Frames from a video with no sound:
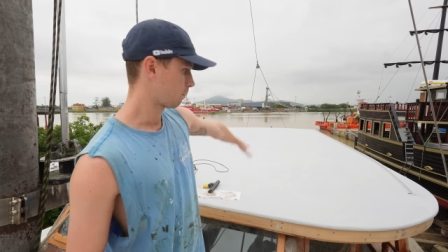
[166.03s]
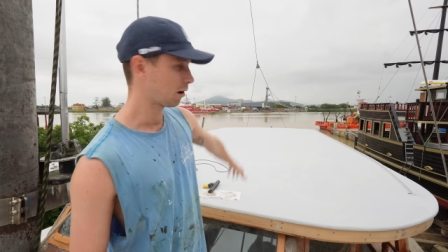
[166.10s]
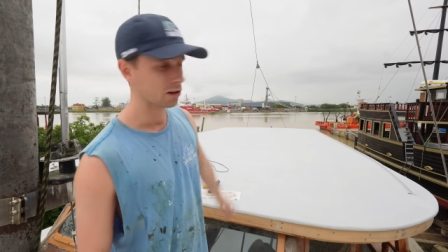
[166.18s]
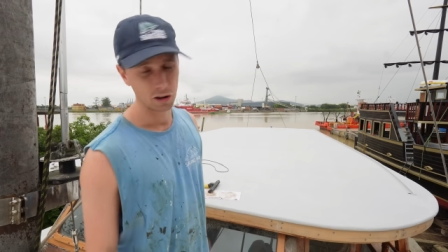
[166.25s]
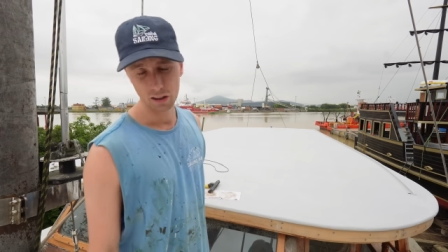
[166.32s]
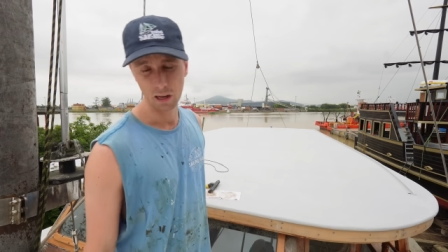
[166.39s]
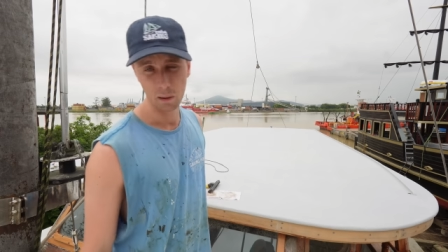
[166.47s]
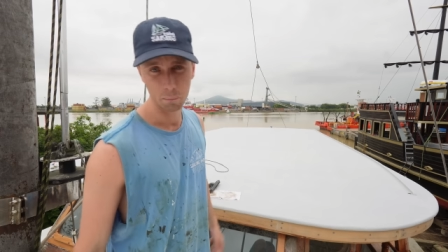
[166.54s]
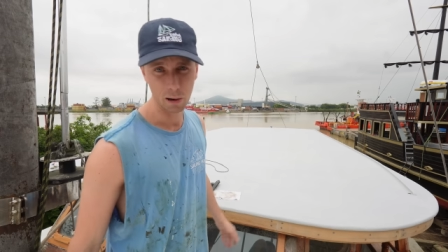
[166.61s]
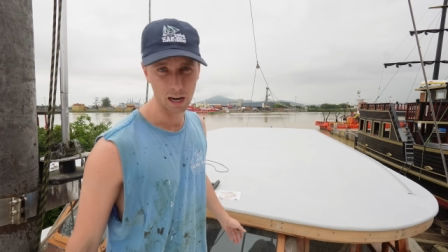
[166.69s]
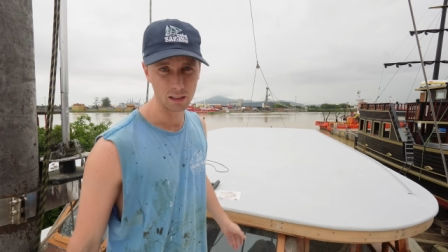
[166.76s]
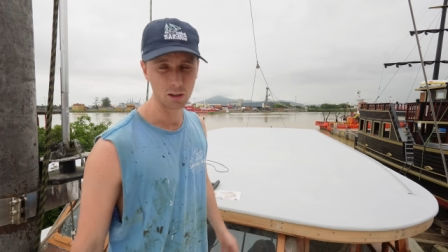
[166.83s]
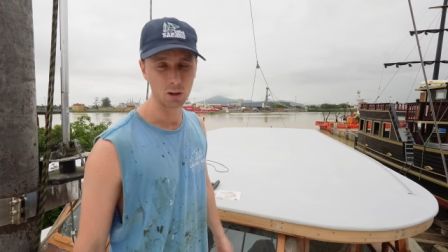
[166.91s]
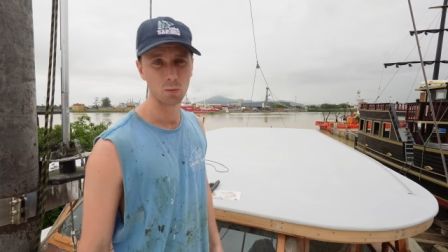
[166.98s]
Polyurethane
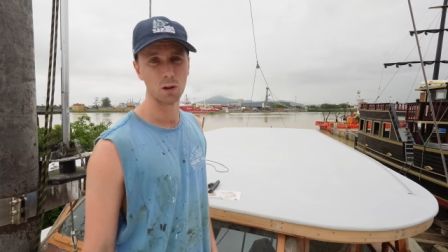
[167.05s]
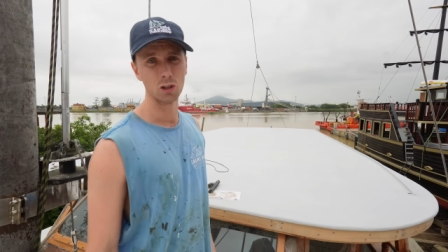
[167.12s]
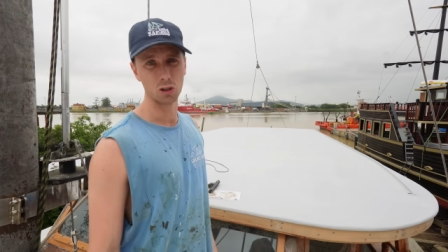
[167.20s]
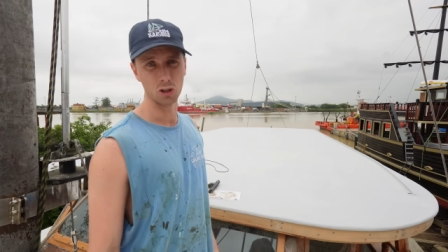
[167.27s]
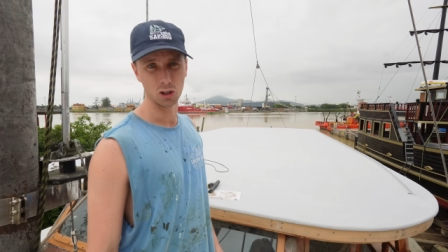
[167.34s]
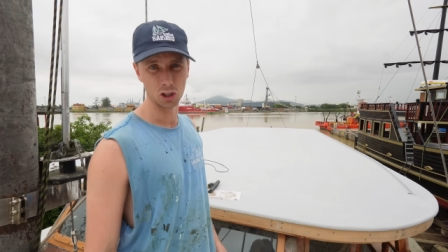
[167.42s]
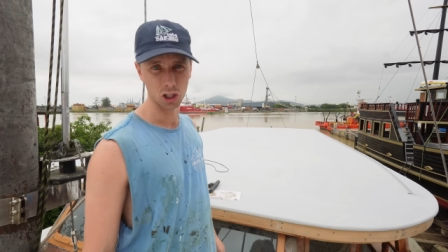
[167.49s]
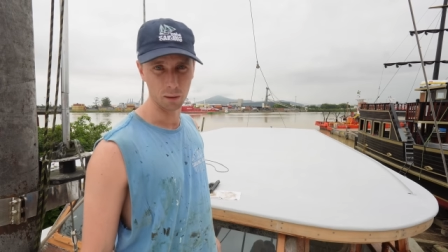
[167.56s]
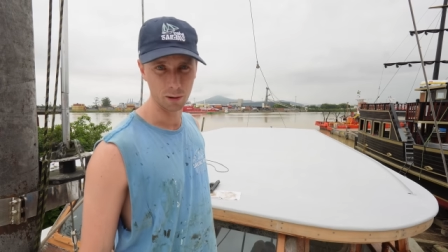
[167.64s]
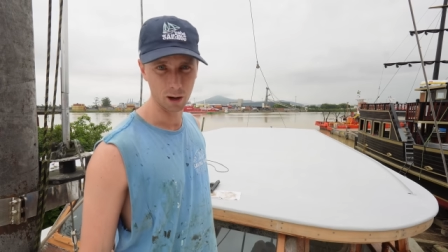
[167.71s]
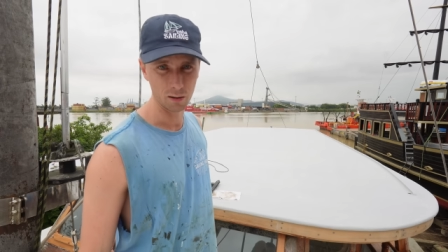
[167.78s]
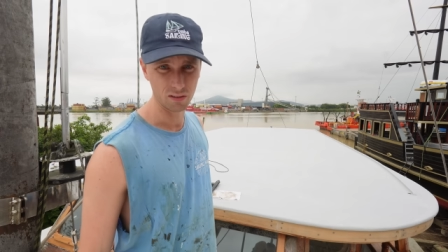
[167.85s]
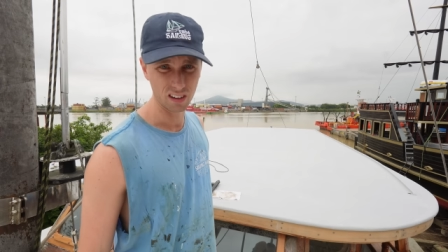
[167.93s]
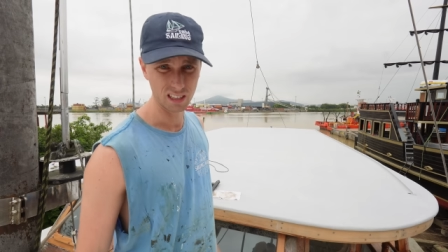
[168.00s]
paint will do the job,
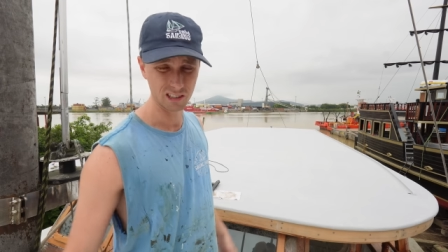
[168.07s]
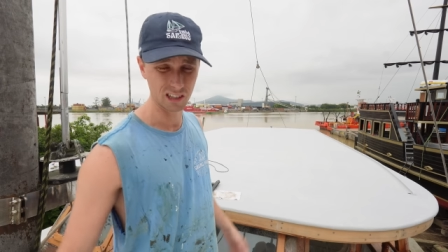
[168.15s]
hopefully.